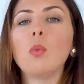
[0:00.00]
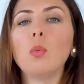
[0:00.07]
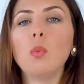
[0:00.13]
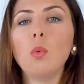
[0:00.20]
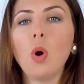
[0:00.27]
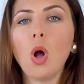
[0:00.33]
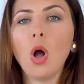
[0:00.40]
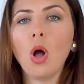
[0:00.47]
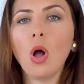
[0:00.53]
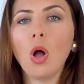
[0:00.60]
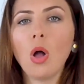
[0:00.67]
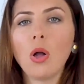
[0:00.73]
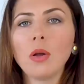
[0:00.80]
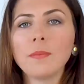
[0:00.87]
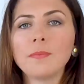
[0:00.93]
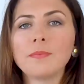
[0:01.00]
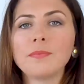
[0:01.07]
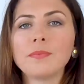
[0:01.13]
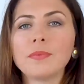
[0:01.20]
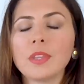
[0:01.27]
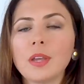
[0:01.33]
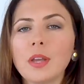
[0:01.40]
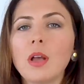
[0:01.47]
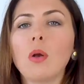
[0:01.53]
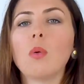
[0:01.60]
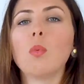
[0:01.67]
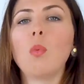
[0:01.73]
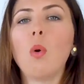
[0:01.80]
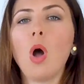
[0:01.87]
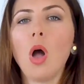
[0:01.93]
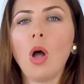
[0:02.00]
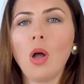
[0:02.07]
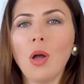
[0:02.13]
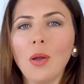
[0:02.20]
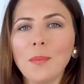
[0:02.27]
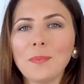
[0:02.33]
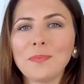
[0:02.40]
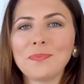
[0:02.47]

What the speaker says: Were. Were.